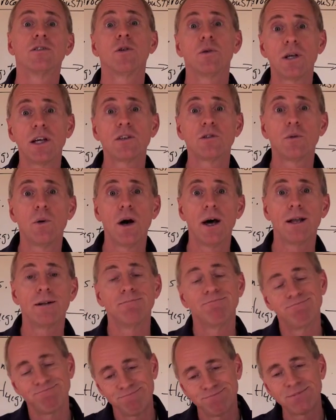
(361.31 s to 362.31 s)
So guess
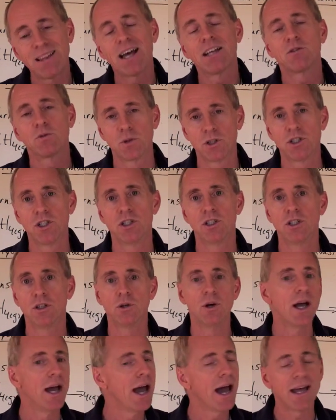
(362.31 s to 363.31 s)
what? That's what you
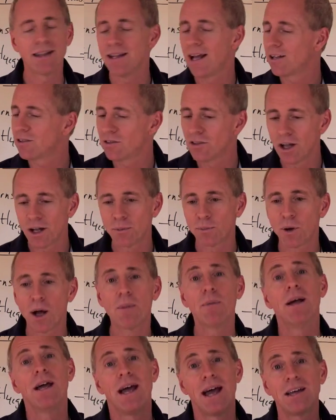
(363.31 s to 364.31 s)
do. And that's not a
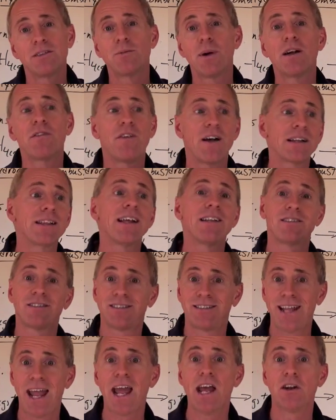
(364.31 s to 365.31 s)
problem. As a matter of fact, that's
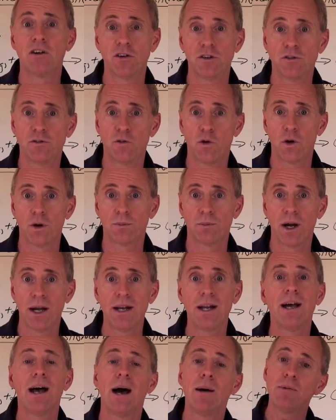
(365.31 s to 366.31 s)
standard form,
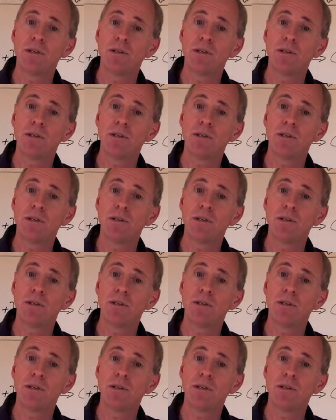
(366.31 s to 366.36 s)
right?